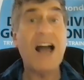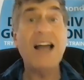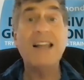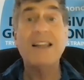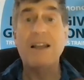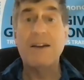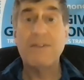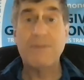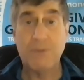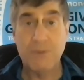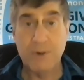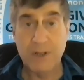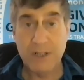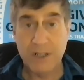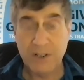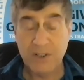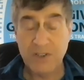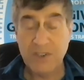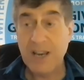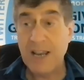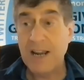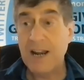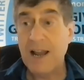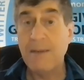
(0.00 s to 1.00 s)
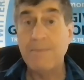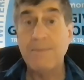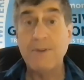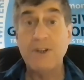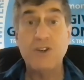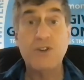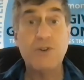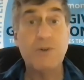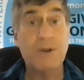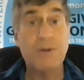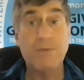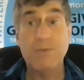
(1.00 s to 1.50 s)
I love real estate. I've
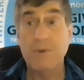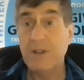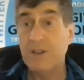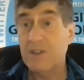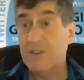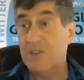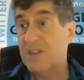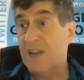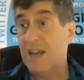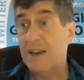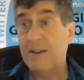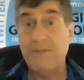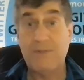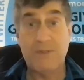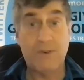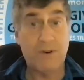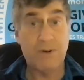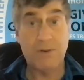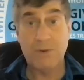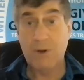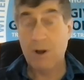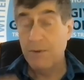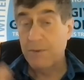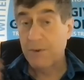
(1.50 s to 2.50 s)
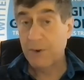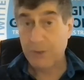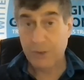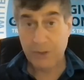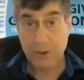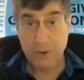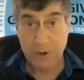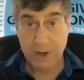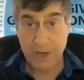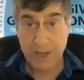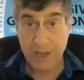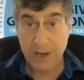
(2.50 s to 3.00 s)
been doing real estate for over
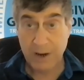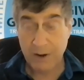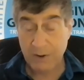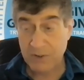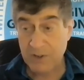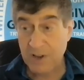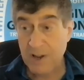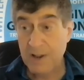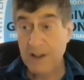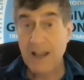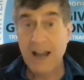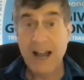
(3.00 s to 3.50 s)
30 years.